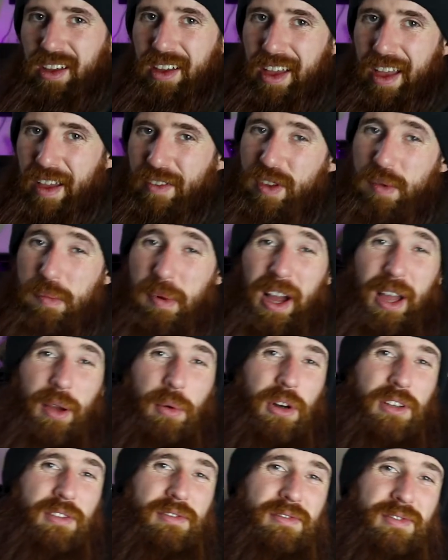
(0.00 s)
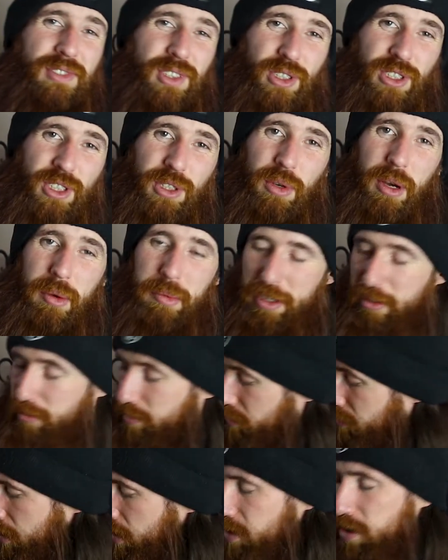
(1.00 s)
If you buy one, you'll see what I mean.
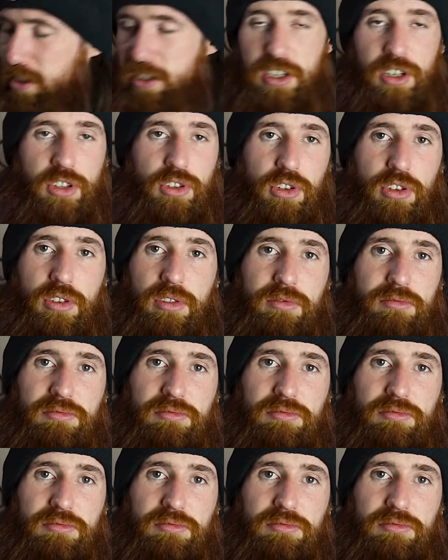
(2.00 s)
It's easy to do.